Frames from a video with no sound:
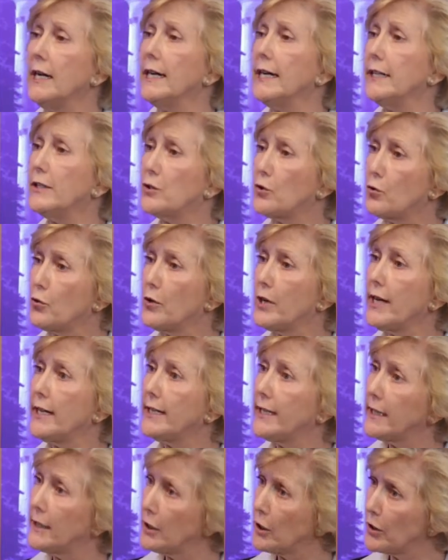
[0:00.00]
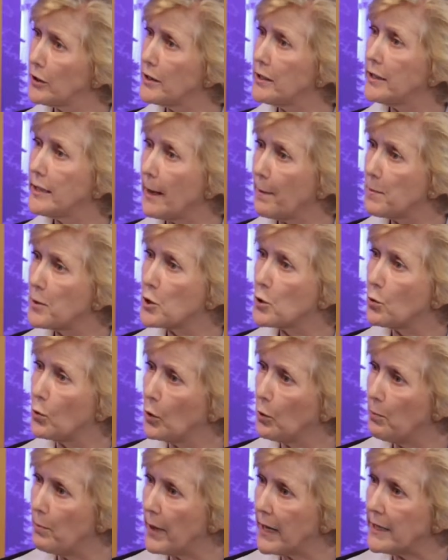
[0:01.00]
It's creating a
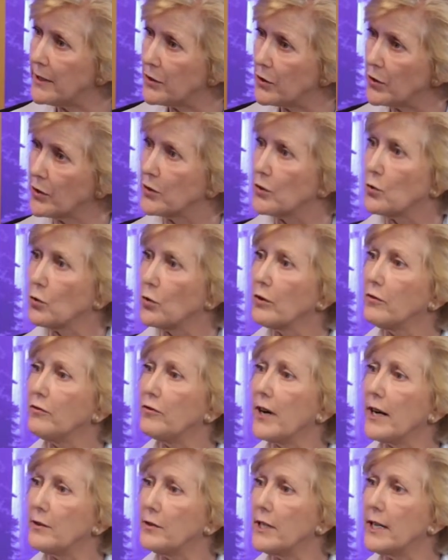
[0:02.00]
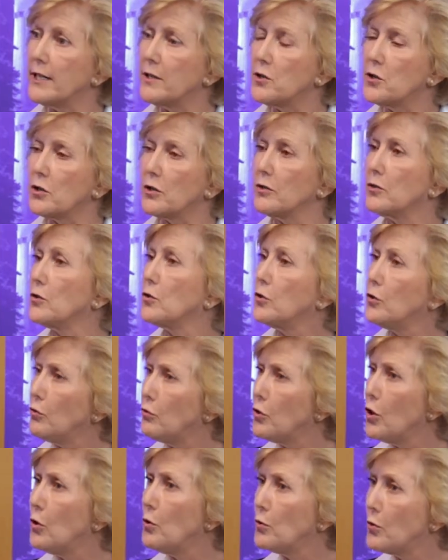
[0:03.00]
conceptual basis or foundation so you
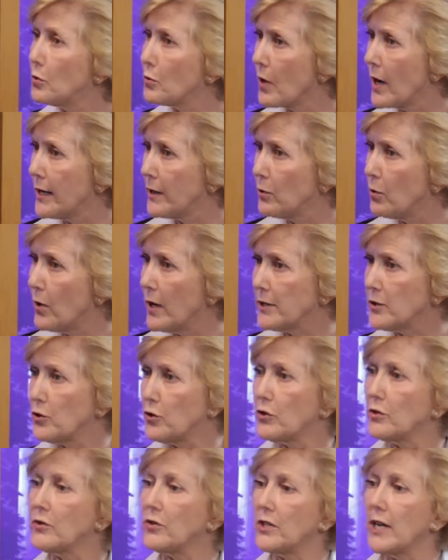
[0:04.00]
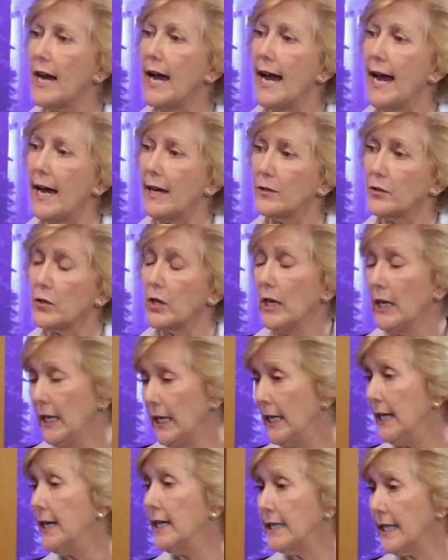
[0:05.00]
know the right questions to ask.
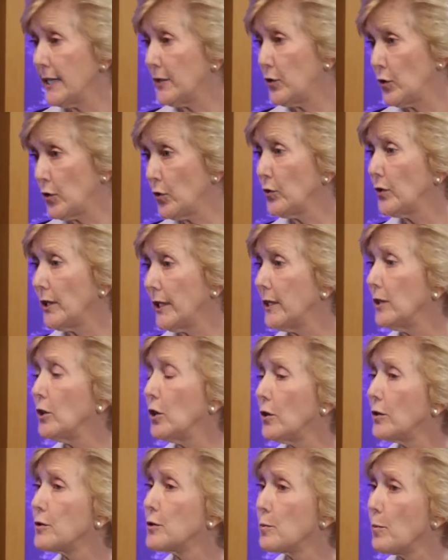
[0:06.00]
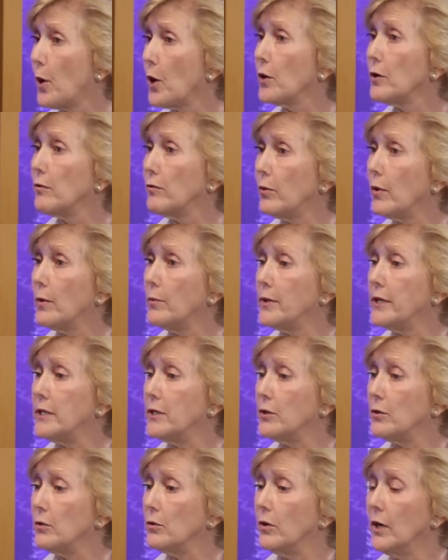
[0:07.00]
And that's certainly a large part of what we
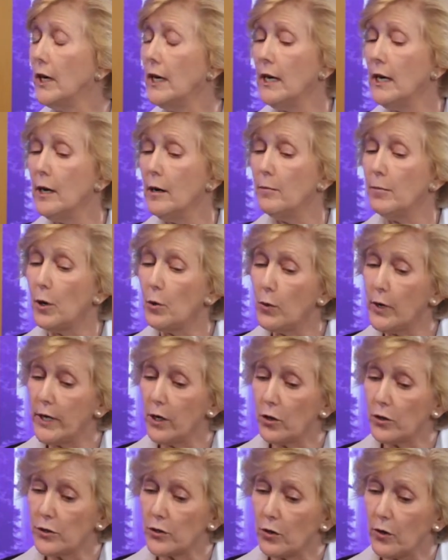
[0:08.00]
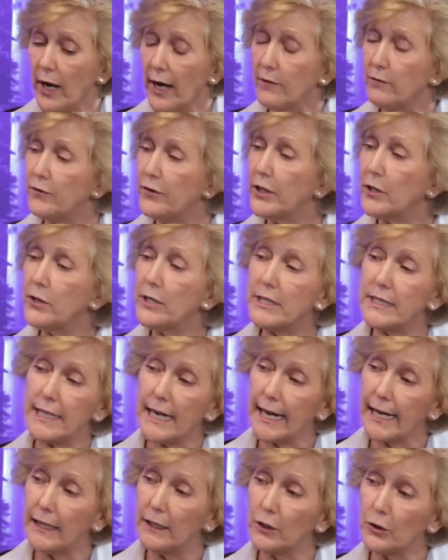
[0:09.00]
do. But we also have very
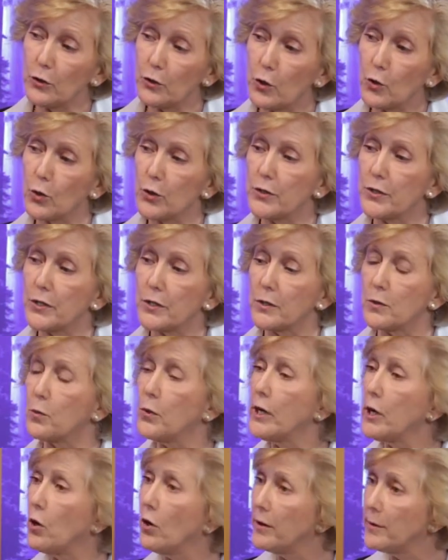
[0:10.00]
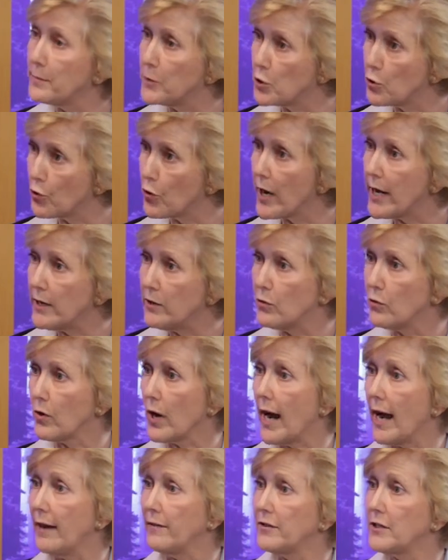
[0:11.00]
tailored courses. We call them
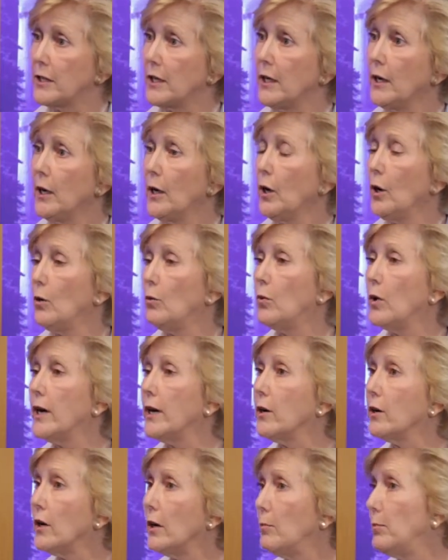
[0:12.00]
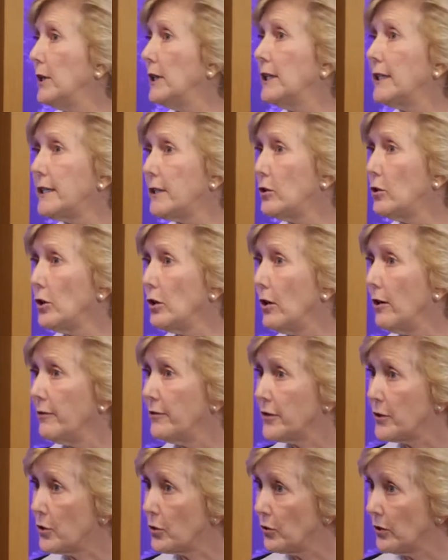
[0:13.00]
tradecraft, where a political
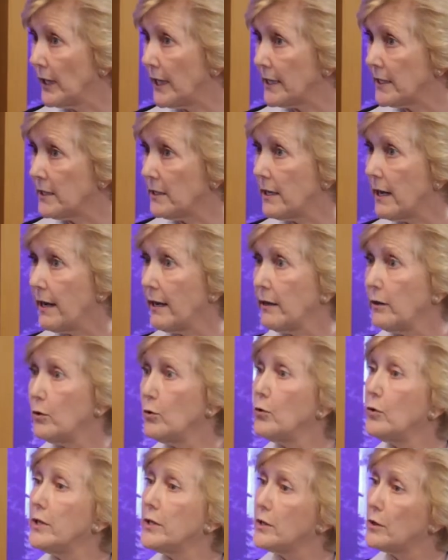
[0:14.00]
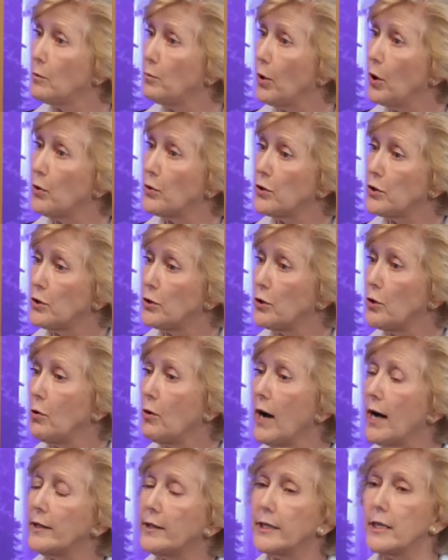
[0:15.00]
officer, let's say, who is supposed to go
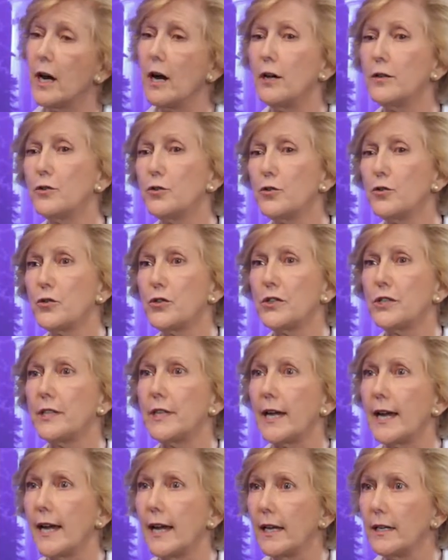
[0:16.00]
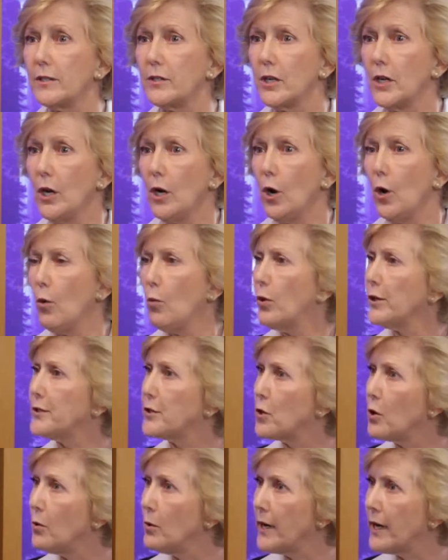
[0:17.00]
out and understand what's
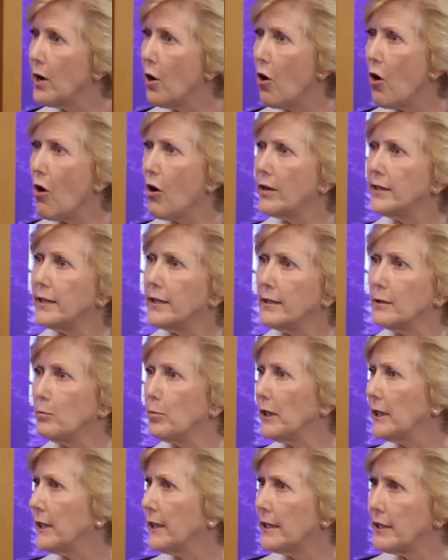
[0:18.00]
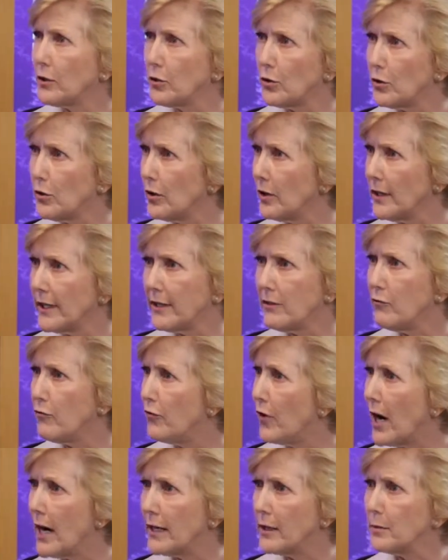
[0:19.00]
going on in a political
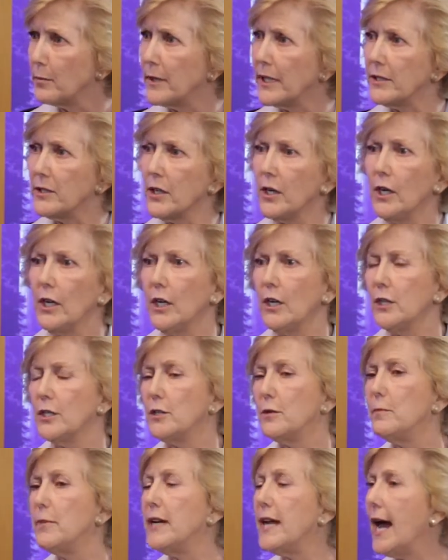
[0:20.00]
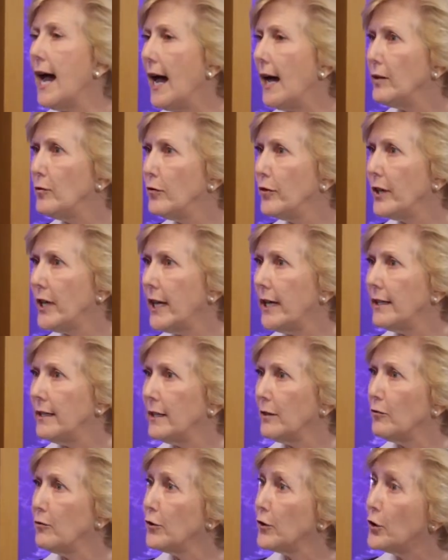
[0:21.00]
environment, to be
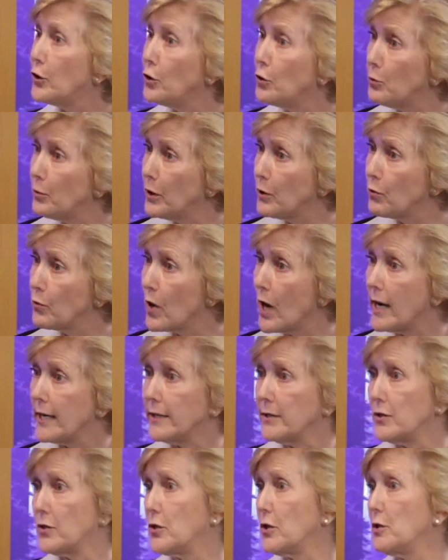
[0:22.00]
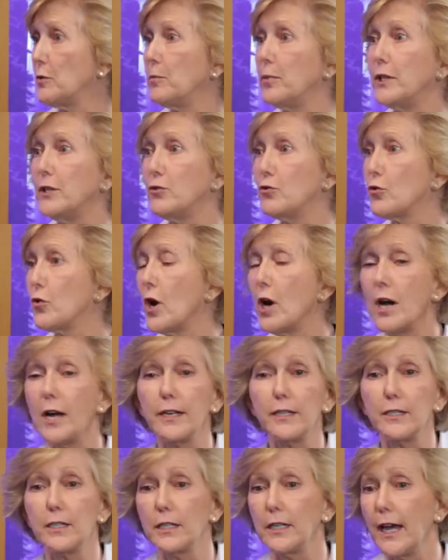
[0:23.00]
advocating for human rights, to be
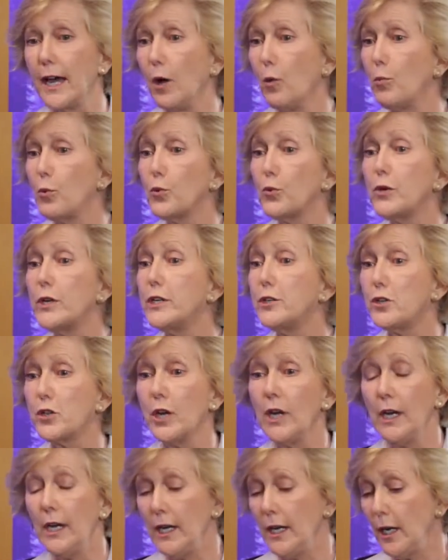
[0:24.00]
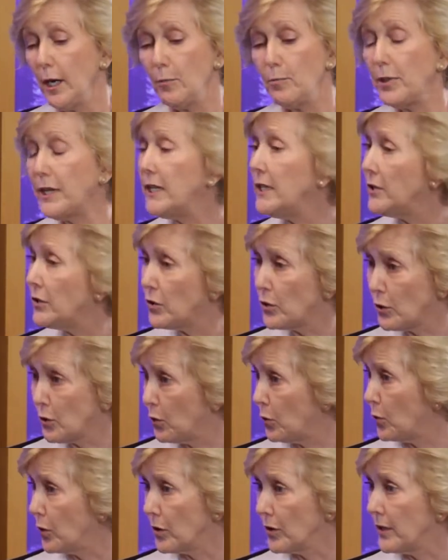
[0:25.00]
trying to help reach a peace
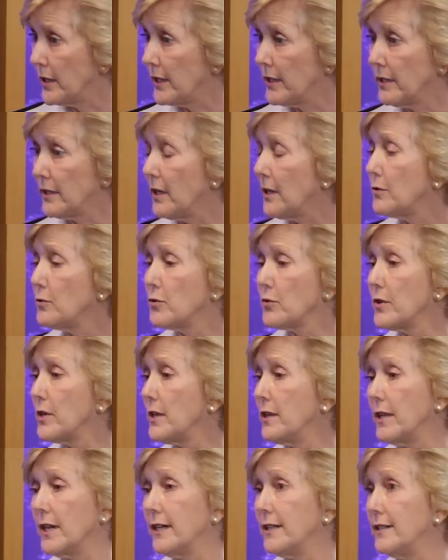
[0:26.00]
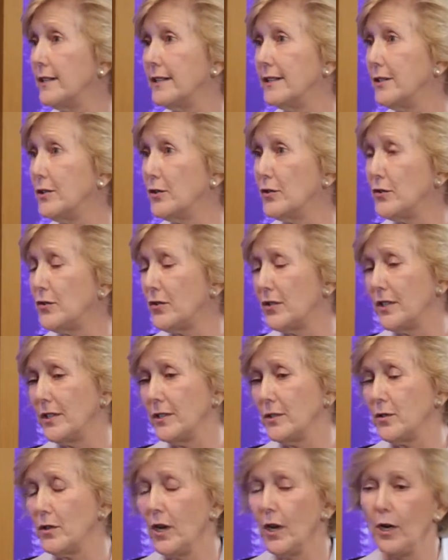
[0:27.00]
accord in a country that
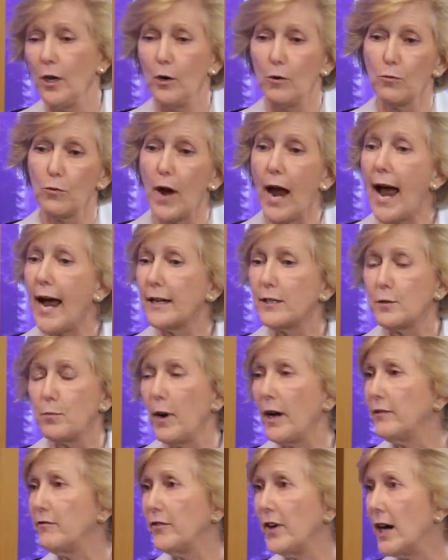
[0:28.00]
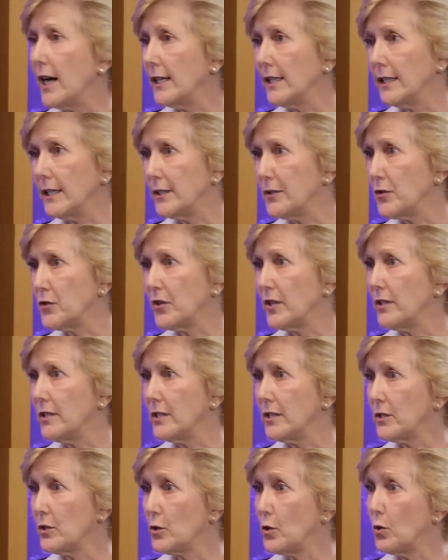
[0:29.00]
is racked by violence and
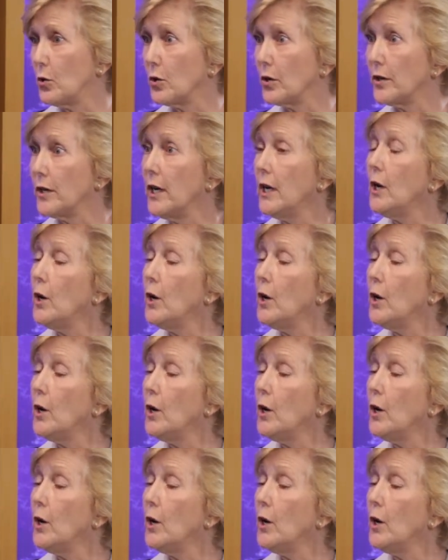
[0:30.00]
discord.